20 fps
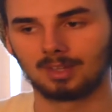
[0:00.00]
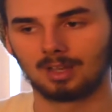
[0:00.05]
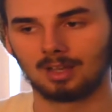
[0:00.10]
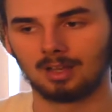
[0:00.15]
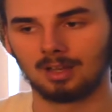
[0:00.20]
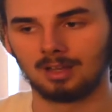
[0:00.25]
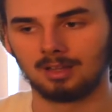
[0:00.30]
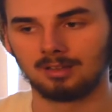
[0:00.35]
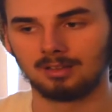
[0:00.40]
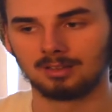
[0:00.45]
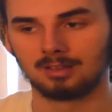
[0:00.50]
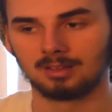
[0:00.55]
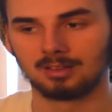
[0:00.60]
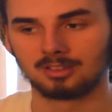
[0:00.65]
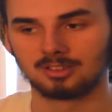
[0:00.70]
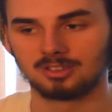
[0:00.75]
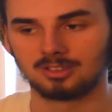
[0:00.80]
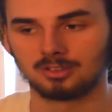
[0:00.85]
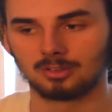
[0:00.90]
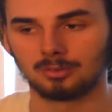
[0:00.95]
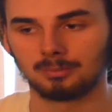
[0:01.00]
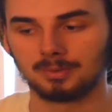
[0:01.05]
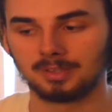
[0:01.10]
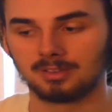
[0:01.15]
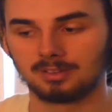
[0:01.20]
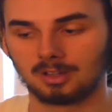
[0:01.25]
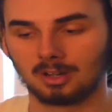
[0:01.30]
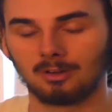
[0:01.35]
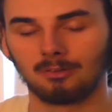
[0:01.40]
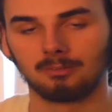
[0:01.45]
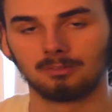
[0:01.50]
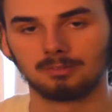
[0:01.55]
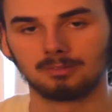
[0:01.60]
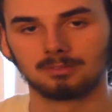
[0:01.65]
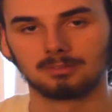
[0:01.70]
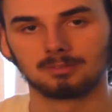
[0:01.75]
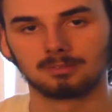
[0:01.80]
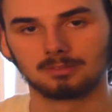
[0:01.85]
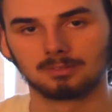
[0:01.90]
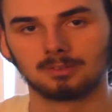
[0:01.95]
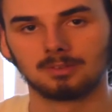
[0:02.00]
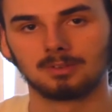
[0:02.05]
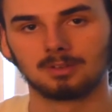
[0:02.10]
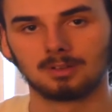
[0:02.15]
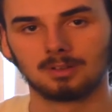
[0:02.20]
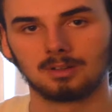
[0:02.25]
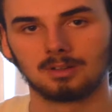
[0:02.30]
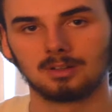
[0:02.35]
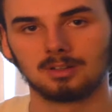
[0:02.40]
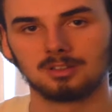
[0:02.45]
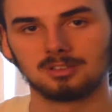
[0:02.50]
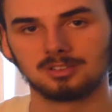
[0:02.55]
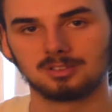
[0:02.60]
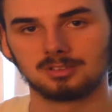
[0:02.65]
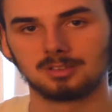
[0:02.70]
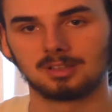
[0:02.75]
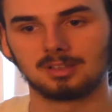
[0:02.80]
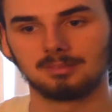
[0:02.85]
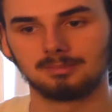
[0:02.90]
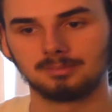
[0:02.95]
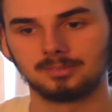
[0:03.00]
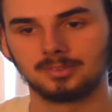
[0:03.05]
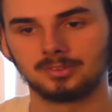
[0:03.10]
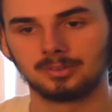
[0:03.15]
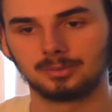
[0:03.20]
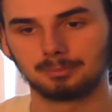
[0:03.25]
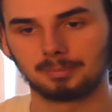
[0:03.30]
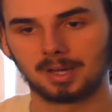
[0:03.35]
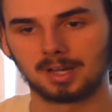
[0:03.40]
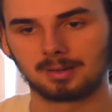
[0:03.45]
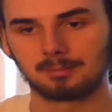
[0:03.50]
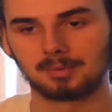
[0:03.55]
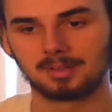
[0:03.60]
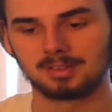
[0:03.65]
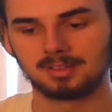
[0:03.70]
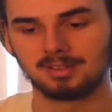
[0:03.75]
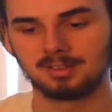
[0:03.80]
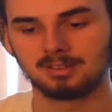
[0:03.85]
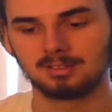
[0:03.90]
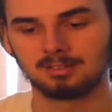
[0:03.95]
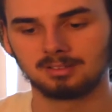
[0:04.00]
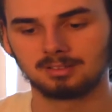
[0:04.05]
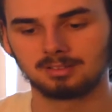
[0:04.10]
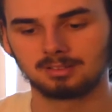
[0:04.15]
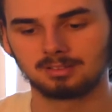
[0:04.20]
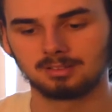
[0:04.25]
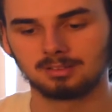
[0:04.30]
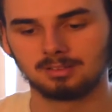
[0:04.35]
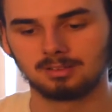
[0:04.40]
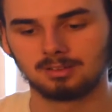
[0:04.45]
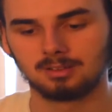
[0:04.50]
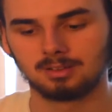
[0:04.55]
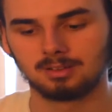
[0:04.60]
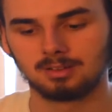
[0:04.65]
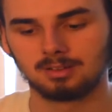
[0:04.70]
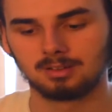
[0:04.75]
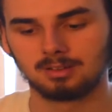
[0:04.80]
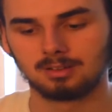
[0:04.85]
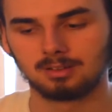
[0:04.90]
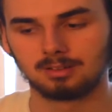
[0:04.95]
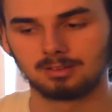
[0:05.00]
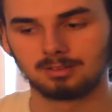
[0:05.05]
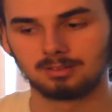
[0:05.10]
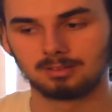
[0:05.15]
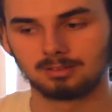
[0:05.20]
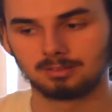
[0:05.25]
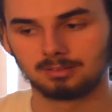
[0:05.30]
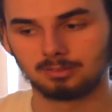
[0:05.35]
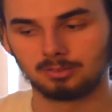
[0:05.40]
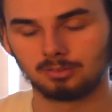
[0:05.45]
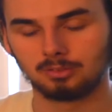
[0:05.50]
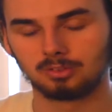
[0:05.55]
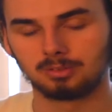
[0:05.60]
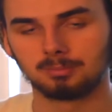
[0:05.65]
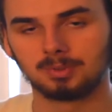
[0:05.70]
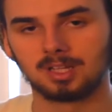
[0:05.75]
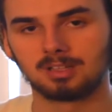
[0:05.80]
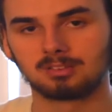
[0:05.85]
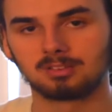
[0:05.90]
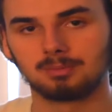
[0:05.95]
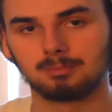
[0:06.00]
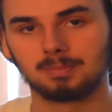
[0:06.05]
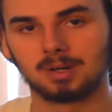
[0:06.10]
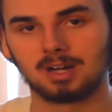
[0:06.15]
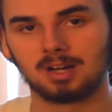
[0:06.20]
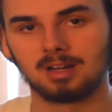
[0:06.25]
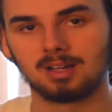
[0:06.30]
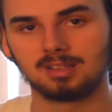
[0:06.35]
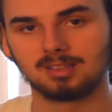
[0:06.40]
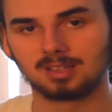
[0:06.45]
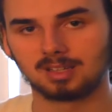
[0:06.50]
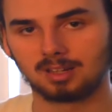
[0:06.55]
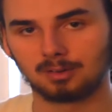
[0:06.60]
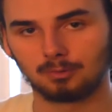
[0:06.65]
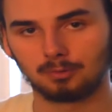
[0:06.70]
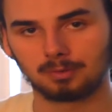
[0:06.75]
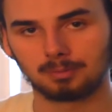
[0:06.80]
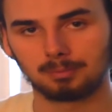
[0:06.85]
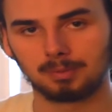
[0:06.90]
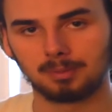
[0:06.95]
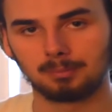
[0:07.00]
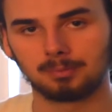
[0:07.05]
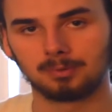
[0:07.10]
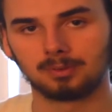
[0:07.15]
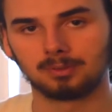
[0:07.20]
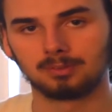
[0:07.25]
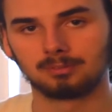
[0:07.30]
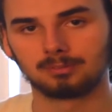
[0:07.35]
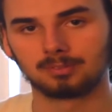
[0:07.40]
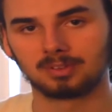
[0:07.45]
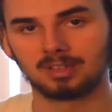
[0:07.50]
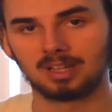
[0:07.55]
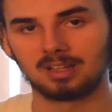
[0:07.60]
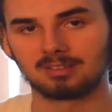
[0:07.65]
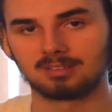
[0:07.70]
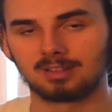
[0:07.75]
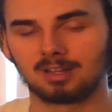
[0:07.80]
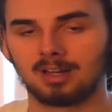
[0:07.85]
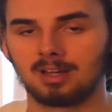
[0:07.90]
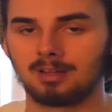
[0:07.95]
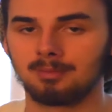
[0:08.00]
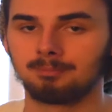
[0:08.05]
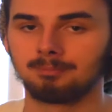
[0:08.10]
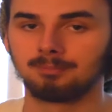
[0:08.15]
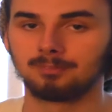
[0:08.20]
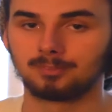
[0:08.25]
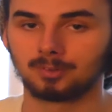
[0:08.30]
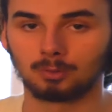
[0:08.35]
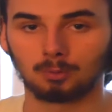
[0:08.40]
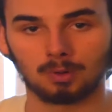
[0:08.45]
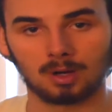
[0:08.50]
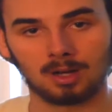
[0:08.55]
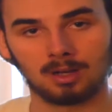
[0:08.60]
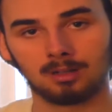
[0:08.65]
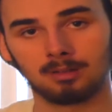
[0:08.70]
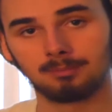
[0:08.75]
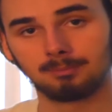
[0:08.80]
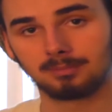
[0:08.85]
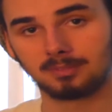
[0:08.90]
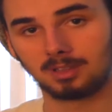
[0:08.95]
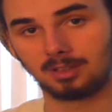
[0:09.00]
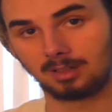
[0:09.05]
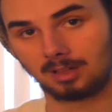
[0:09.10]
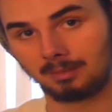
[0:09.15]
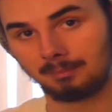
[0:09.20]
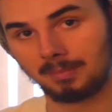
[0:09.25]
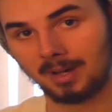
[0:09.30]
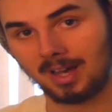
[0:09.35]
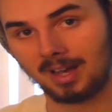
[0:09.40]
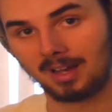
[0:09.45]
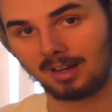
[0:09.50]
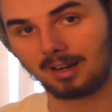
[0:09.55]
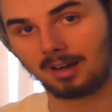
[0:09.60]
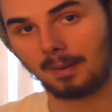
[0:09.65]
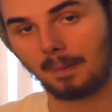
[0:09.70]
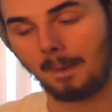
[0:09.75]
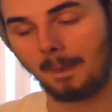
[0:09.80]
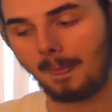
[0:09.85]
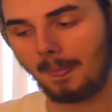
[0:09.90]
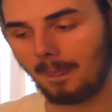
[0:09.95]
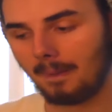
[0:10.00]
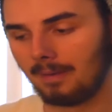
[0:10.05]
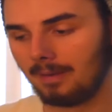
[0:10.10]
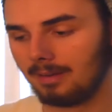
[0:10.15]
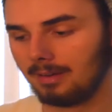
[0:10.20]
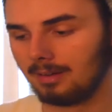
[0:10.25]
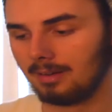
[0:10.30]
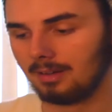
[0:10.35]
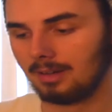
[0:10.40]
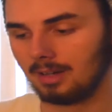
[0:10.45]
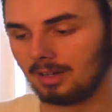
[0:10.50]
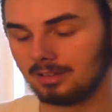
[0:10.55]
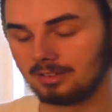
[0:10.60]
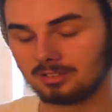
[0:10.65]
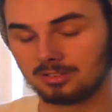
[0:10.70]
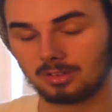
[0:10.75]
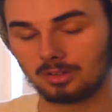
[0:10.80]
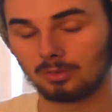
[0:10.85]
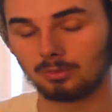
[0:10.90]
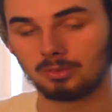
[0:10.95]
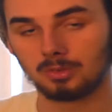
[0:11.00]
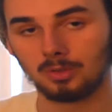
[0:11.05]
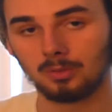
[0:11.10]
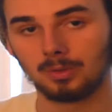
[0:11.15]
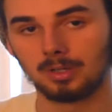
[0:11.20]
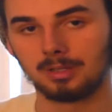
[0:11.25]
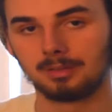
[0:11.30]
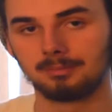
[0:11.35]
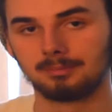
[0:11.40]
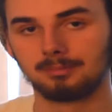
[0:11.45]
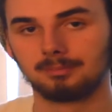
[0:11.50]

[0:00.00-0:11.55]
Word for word: and uh, she told me to go she said you know pack my things do some last goodbyes hang with people for last time for a while till i come back and just go do it